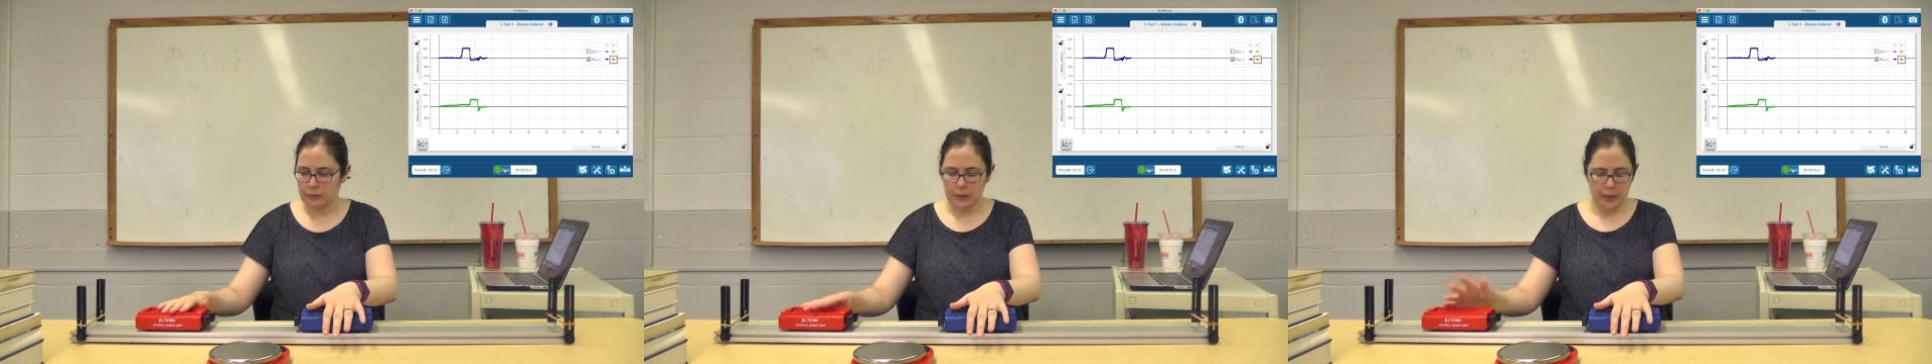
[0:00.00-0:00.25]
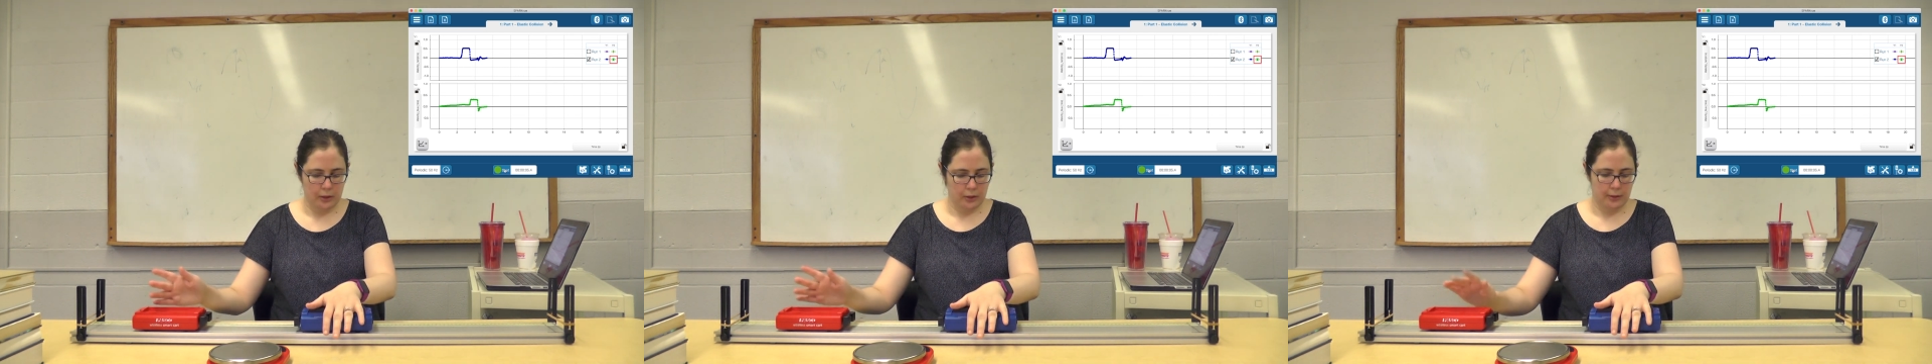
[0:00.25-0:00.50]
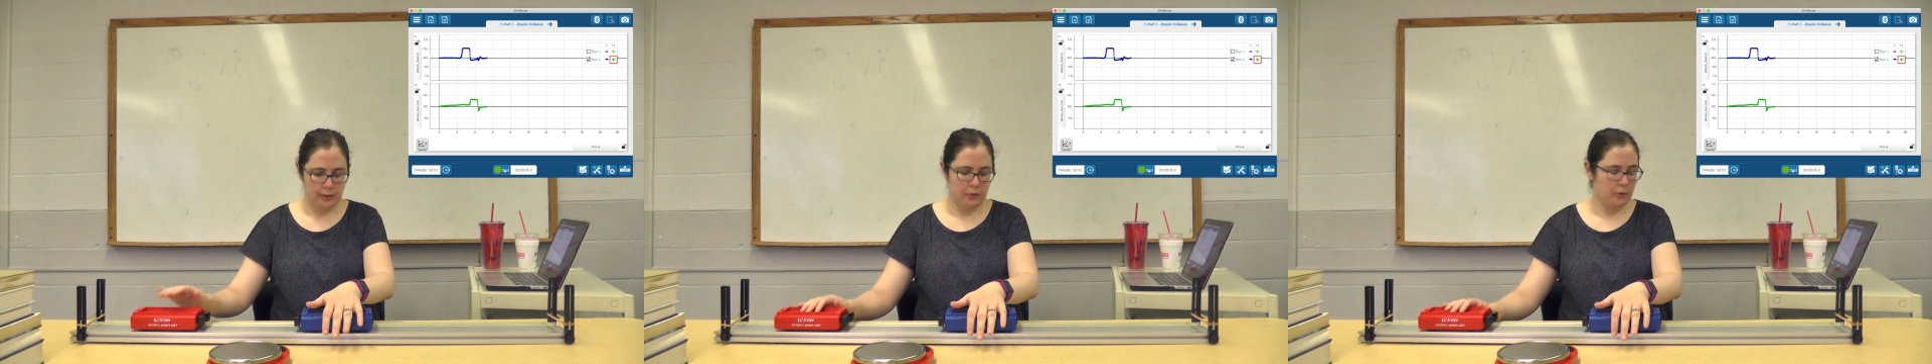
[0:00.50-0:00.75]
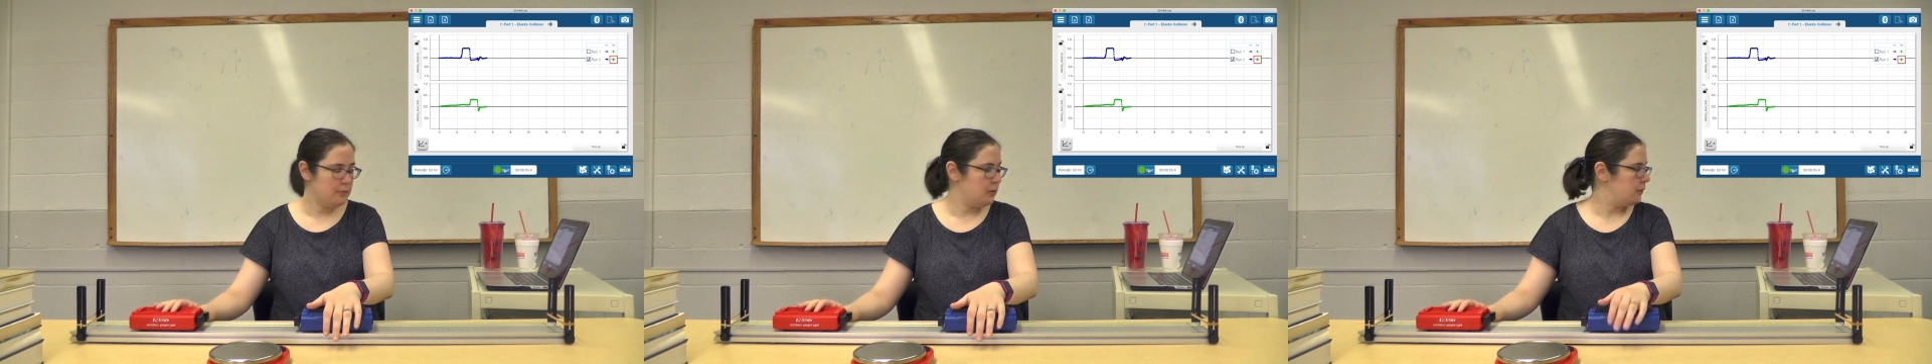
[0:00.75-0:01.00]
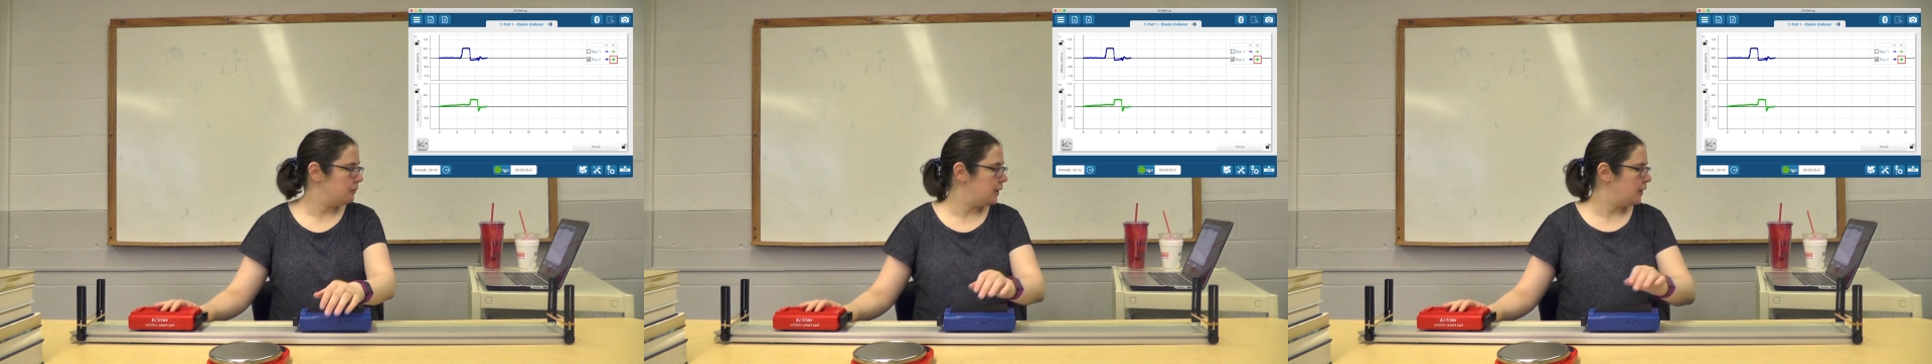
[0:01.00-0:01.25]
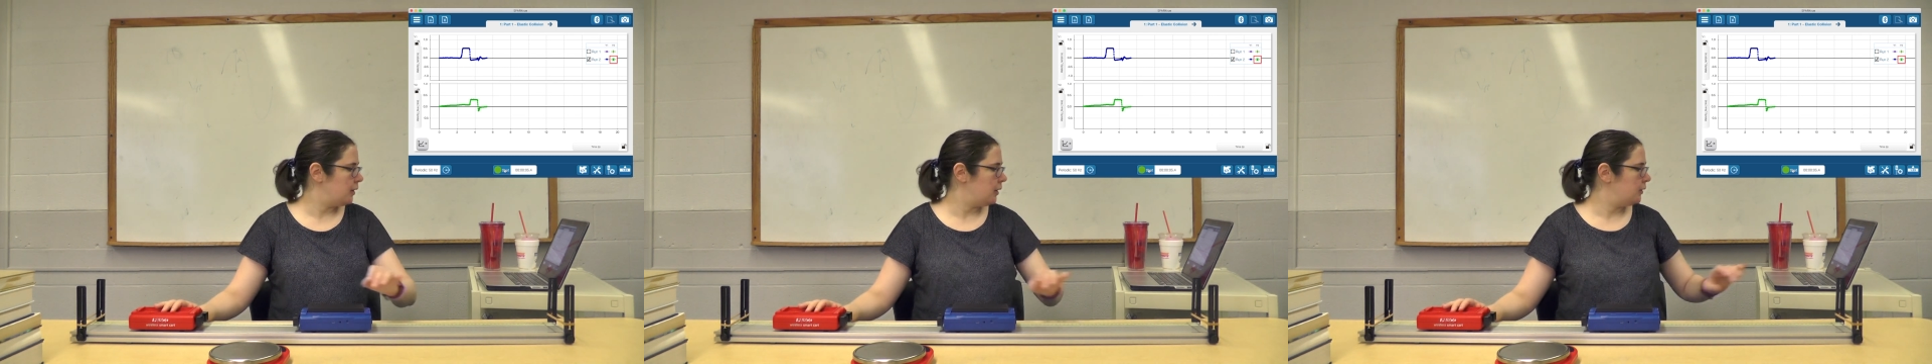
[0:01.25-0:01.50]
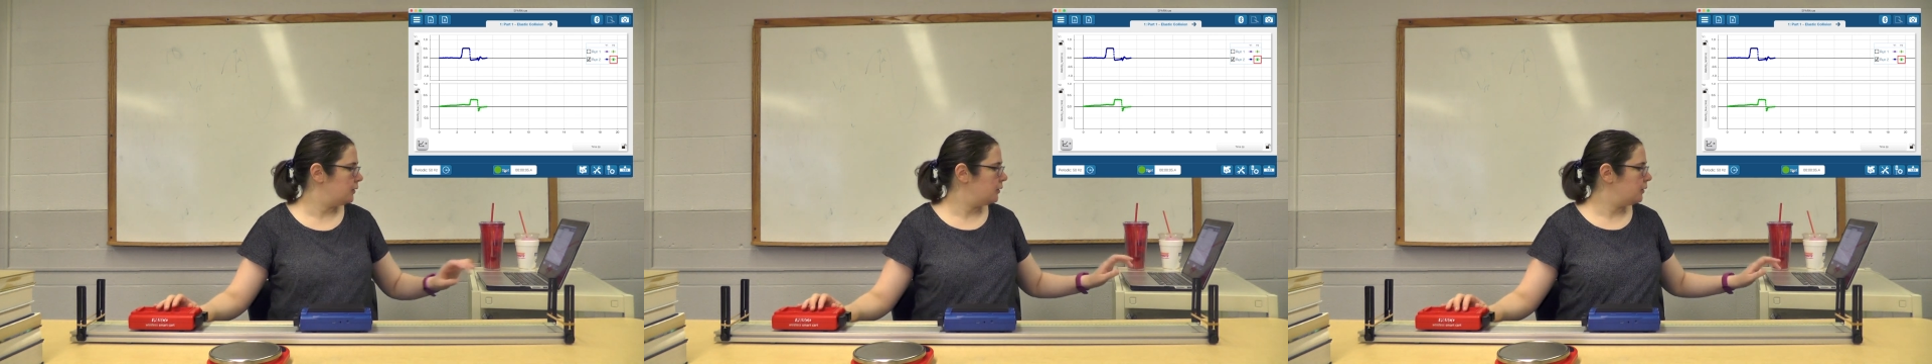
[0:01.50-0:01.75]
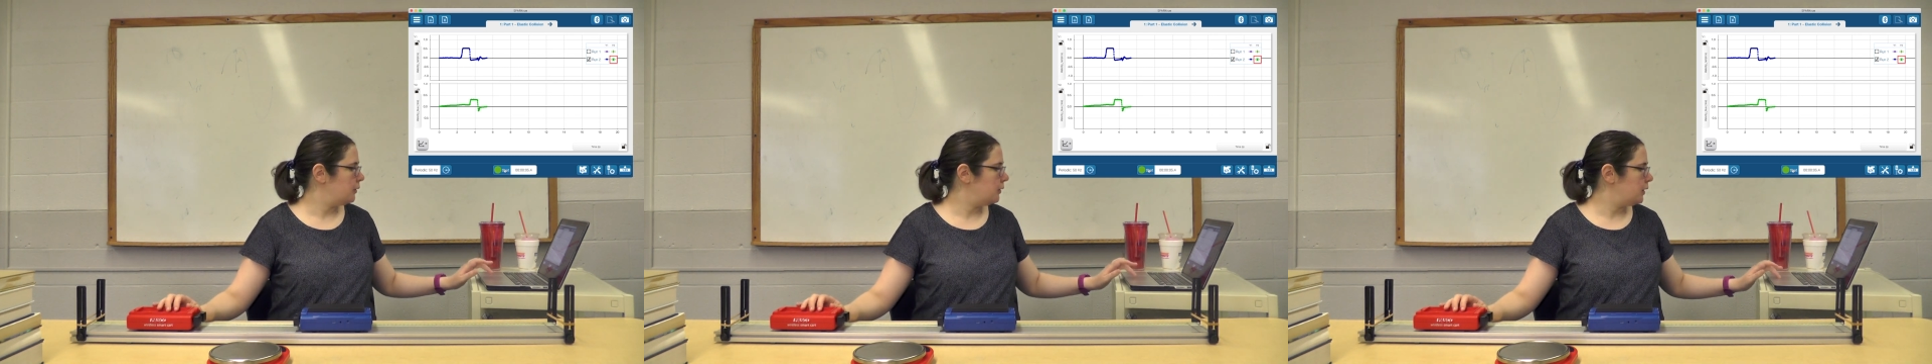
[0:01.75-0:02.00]
and then a normal red cart.
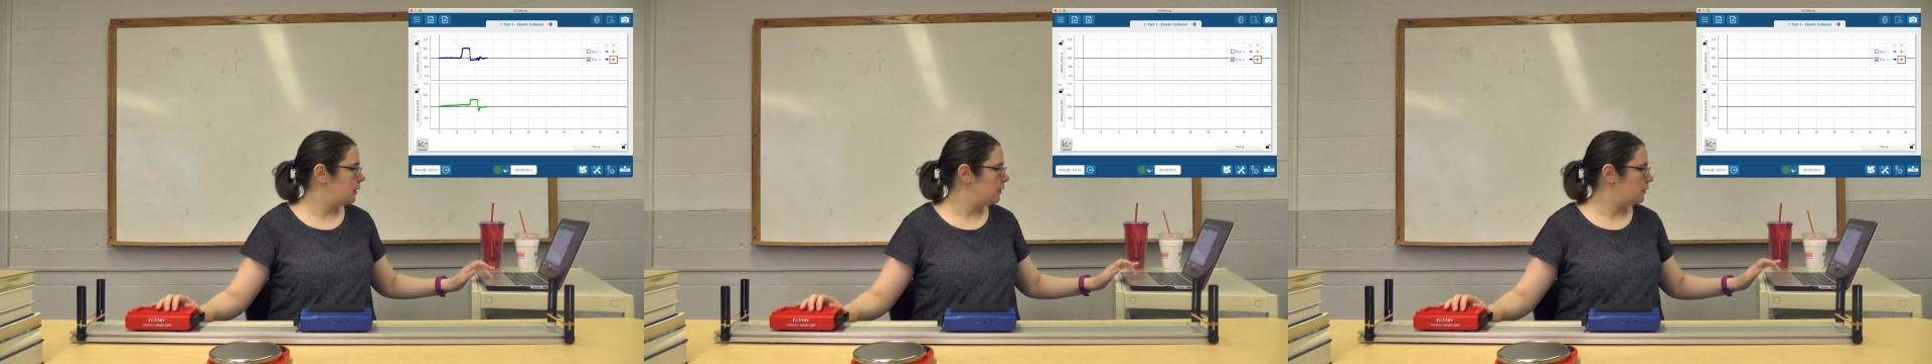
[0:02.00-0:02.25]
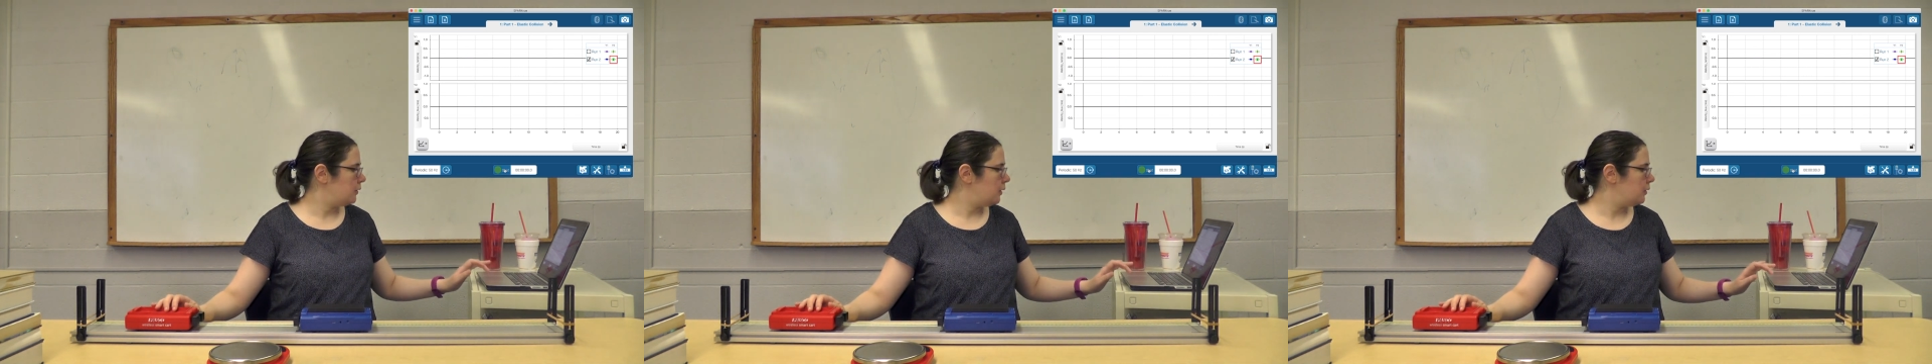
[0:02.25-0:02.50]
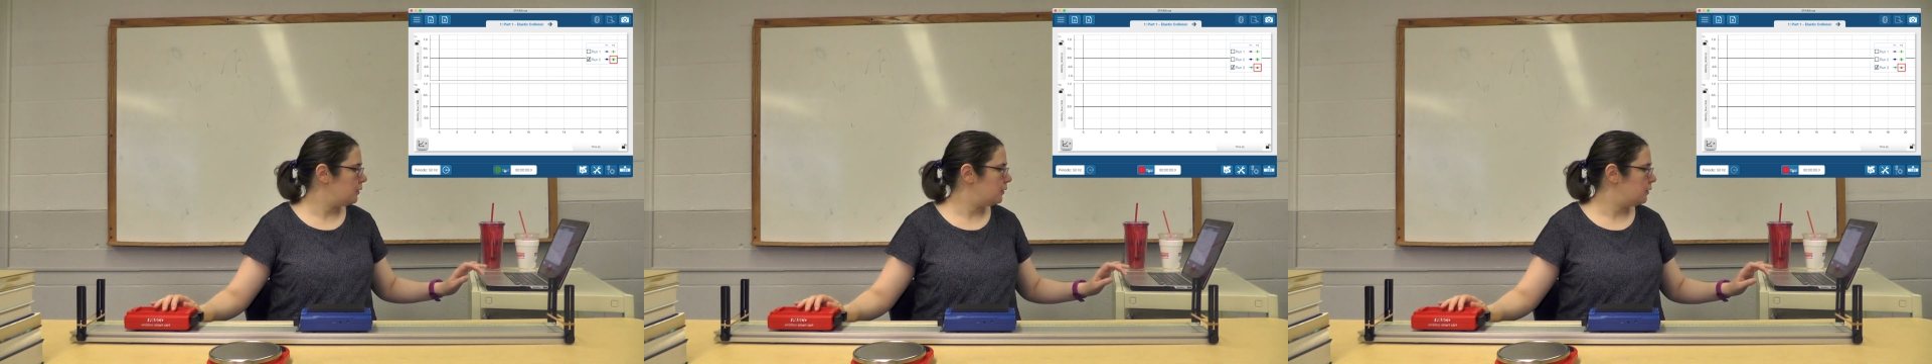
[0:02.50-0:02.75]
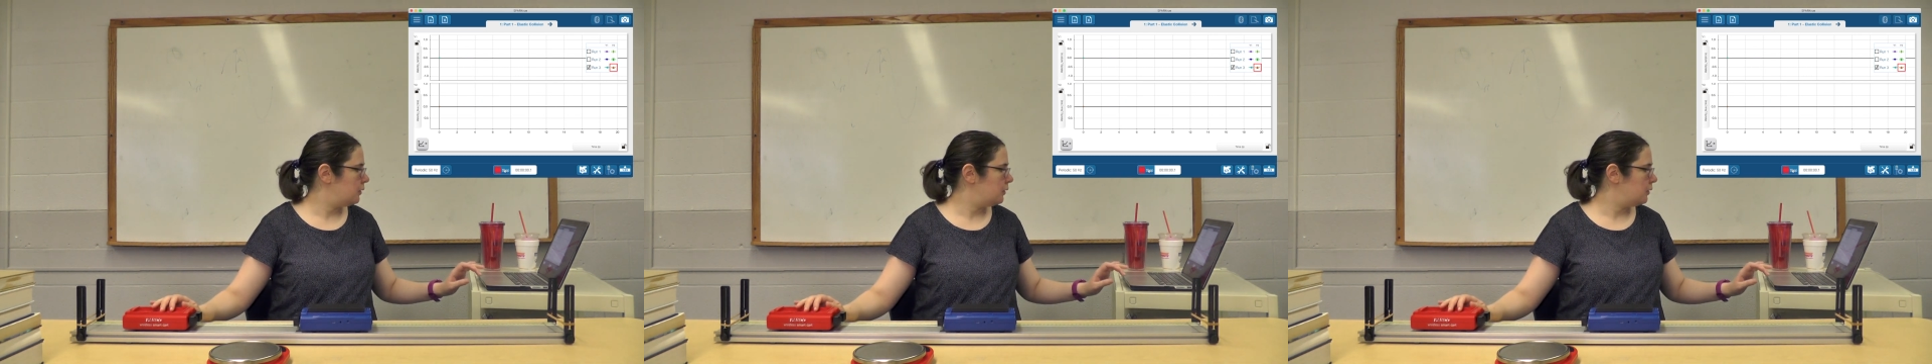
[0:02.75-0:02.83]
Okay, start.